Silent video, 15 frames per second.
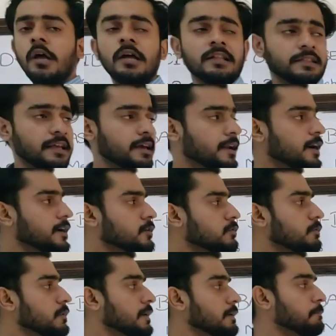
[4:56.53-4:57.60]
there are
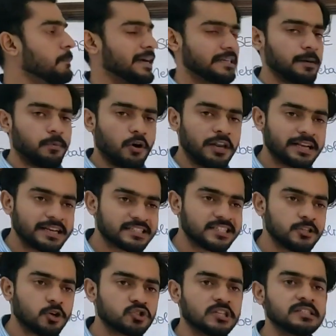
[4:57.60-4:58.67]
metabolic
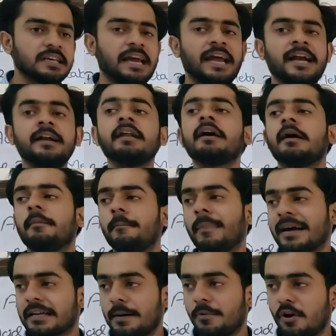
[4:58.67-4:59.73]
acidosis and
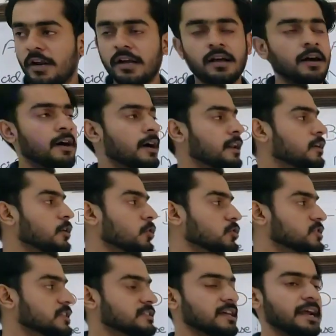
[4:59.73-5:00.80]
metabolic
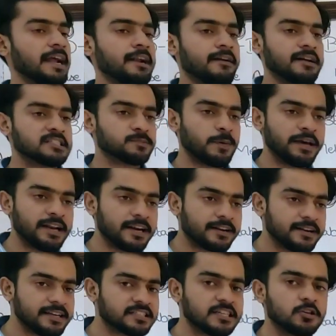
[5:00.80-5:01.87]
alkalosis, and
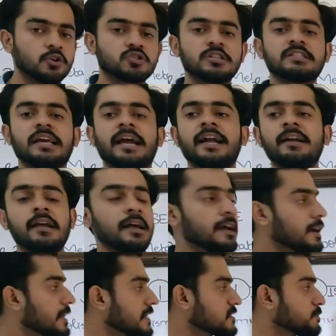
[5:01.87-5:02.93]
respiratory acidosis
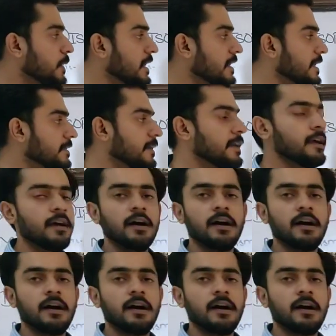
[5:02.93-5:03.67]
and respiratory